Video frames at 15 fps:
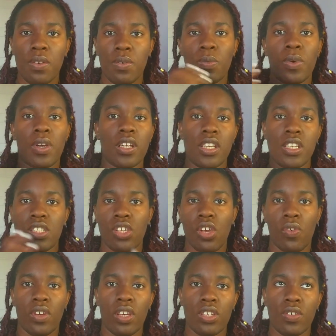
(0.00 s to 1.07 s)
where he's
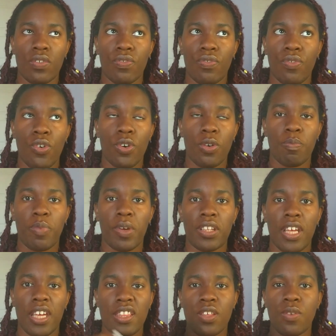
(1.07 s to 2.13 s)
going for, but
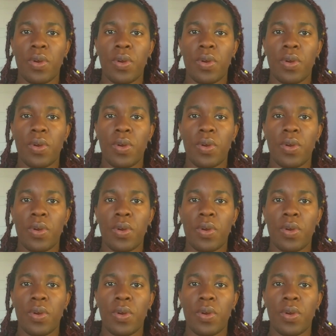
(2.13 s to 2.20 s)
like the